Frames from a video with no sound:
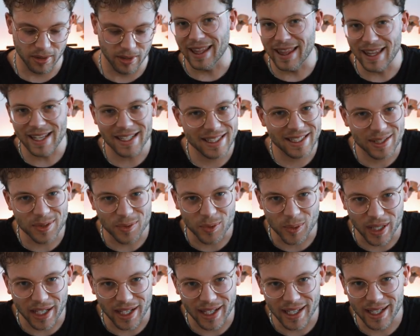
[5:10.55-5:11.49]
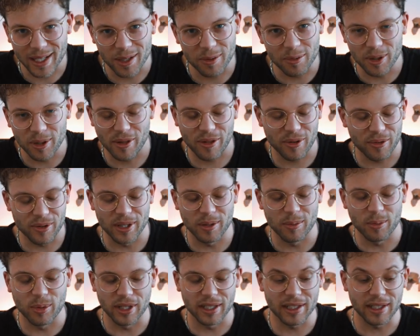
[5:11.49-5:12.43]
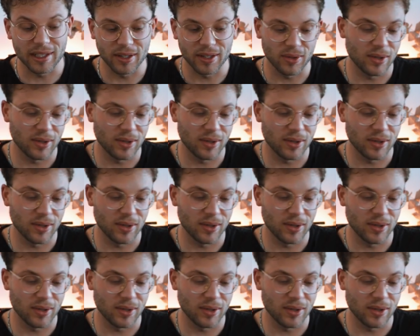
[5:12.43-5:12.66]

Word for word: That's what I like about 3D printing.